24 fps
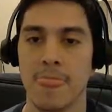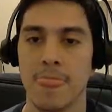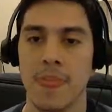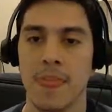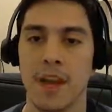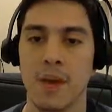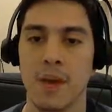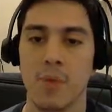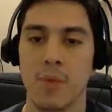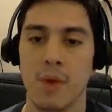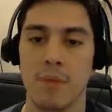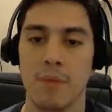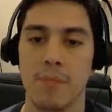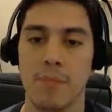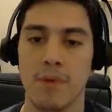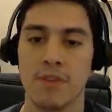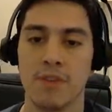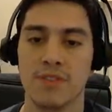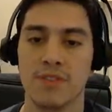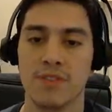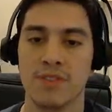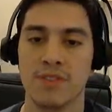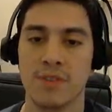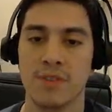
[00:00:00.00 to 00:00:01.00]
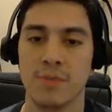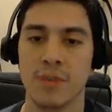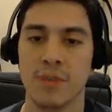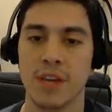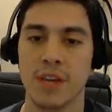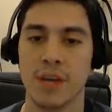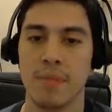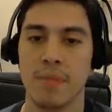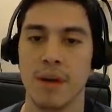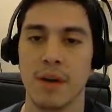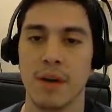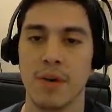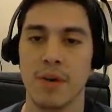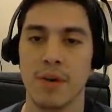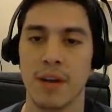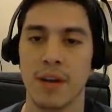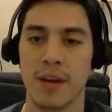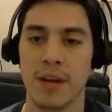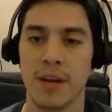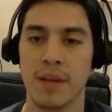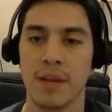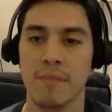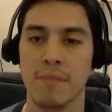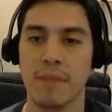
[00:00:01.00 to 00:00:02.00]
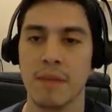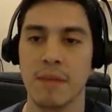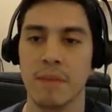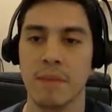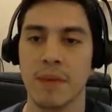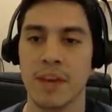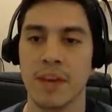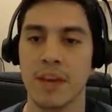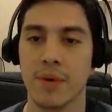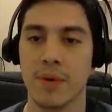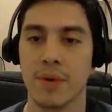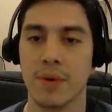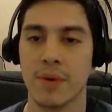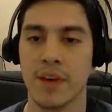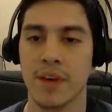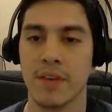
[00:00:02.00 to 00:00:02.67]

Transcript: That I would have posted something about uh, me being in Ecuador